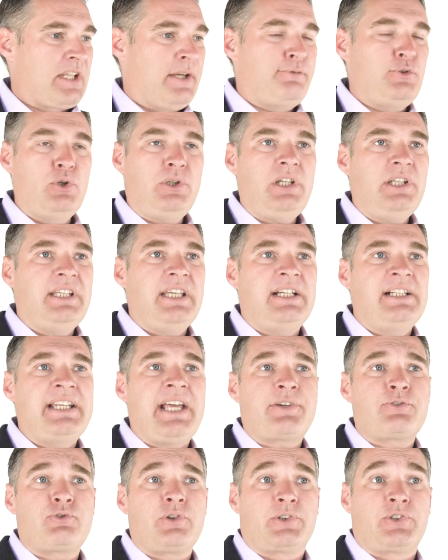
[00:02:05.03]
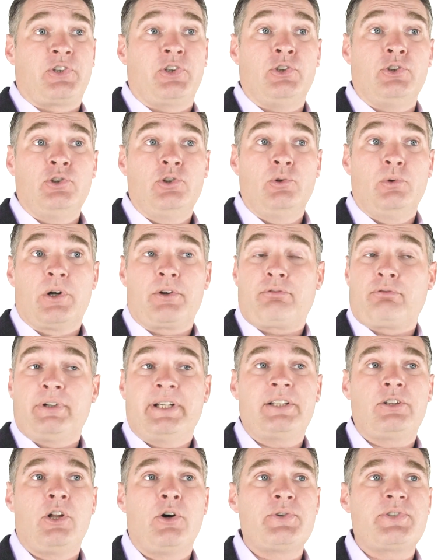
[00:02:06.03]
If you can get an extra two or
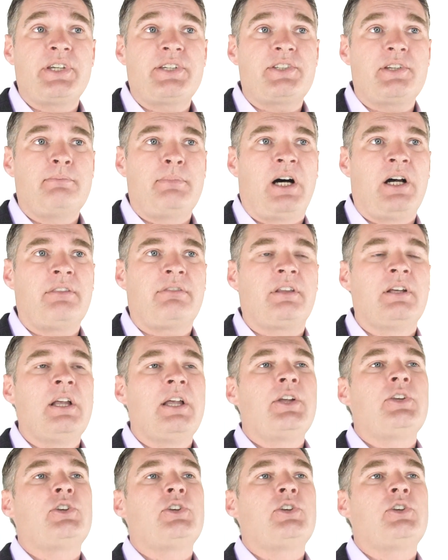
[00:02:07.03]
three closings a month,